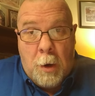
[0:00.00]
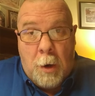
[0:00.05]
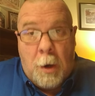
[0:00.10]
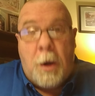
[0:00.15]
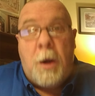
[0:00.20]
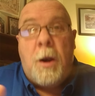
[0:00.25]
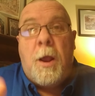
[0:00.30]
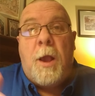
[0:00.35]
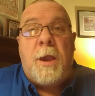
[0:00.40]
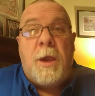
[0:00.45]

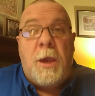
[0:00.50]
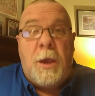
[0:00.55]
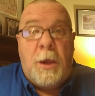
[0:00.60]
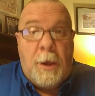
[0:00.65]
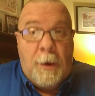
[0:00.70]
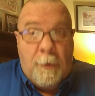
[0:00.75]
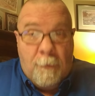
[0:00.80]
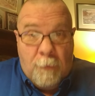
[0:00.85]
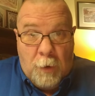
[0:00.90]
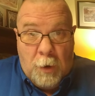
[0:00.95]
And I can
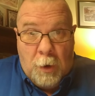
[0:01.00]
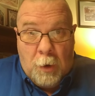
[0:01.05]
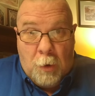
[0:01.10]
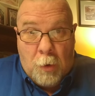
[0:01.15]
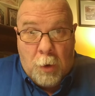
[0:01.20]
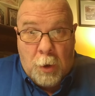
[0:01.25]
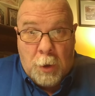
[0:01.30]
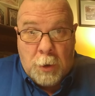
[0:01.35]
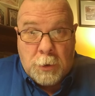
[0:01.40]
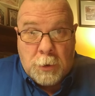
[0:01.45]
give the
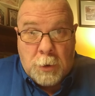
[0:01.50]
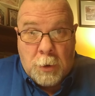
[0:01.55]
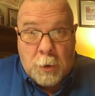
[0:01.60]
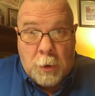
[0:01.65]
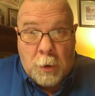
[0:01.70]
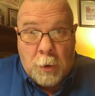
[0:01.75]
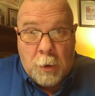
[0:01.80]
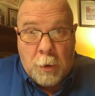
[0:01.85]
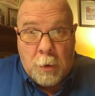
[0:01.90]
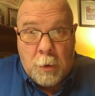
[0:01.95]
increase to
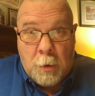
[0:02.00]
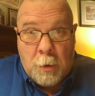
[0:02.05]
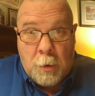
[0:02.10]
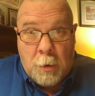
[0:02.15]
you.